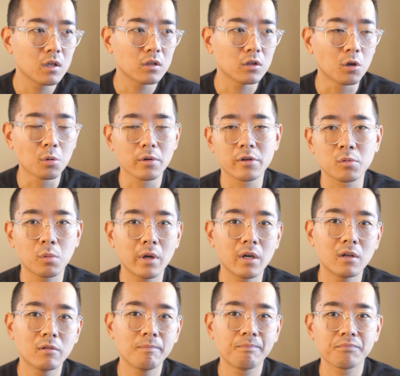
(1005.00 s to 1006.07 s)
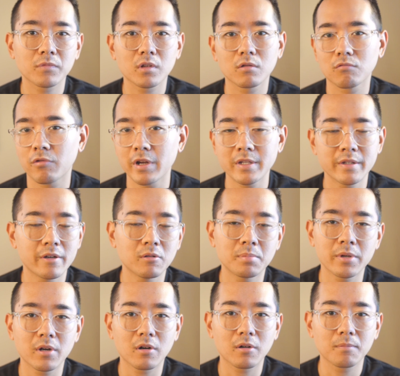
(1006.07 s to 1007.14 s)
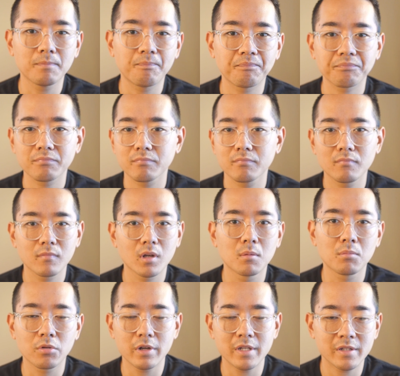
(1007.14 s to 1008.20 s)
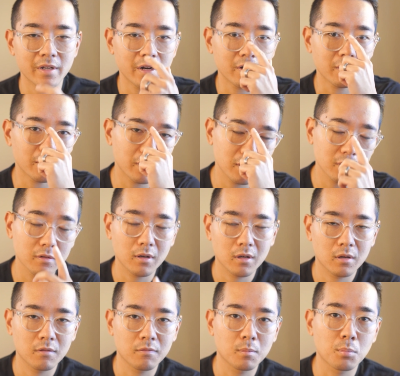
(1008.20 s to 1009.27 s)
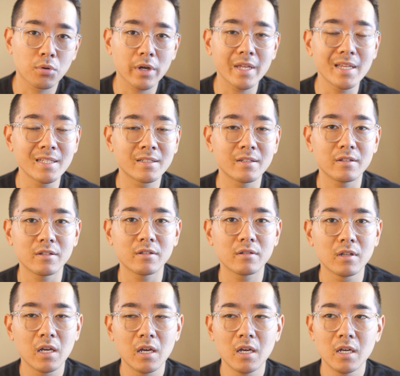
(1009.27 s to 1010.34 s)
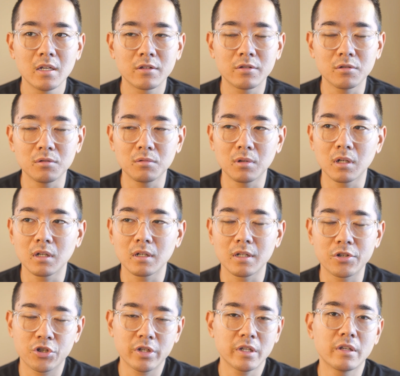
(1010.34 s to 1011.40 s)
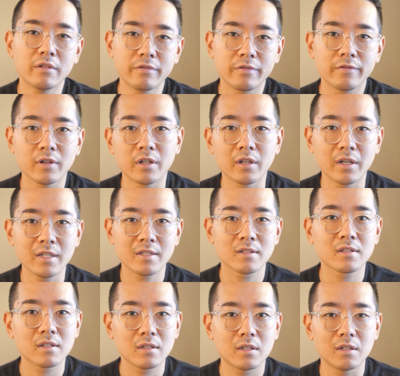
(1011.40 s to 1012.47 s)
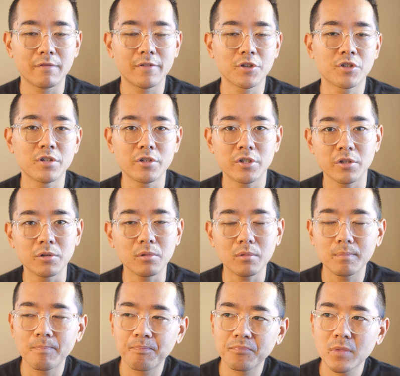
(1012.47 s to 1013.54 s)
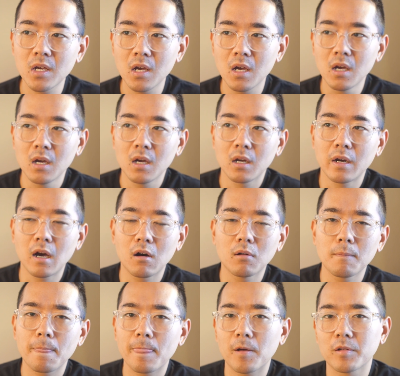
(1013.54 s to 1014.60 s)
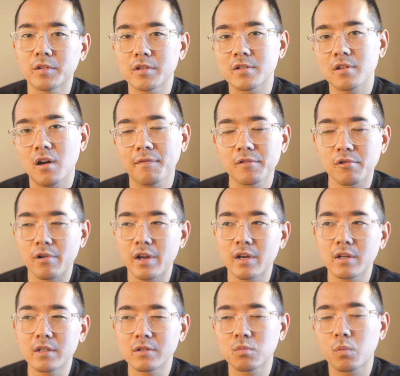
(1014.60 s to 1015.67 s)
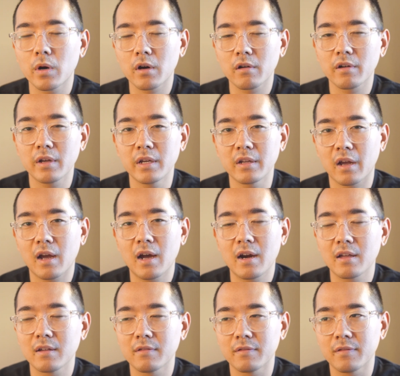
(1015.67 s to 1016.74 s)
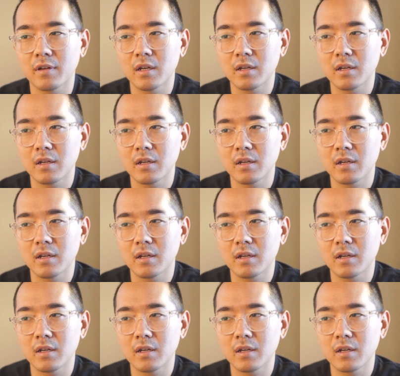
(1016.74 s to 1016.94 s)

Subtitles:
lower dwell, raise the LPR. Pretty standard. Pretty easy to achieve a nice, efficient tune. Now, on the softer end is where it kind of